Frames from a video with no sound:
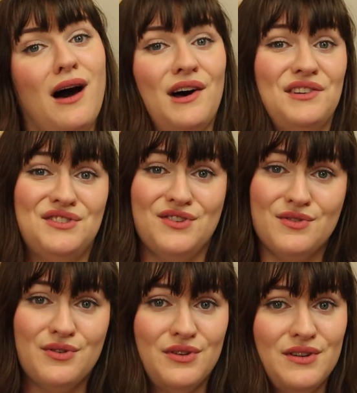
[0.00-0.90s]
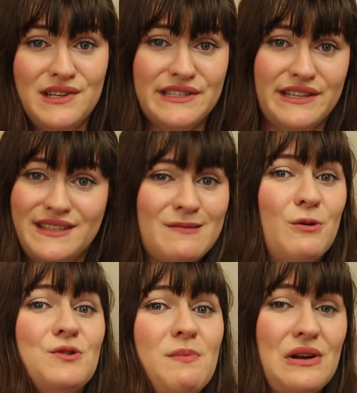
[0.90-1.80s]
are do-gooders and
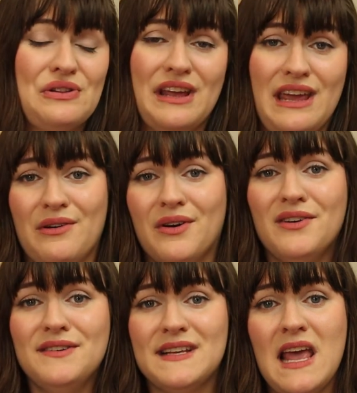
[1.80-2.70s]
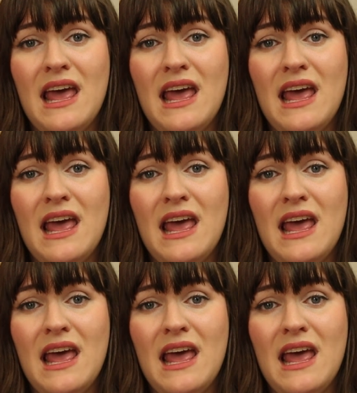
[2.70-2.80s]
swashbuckling heroes,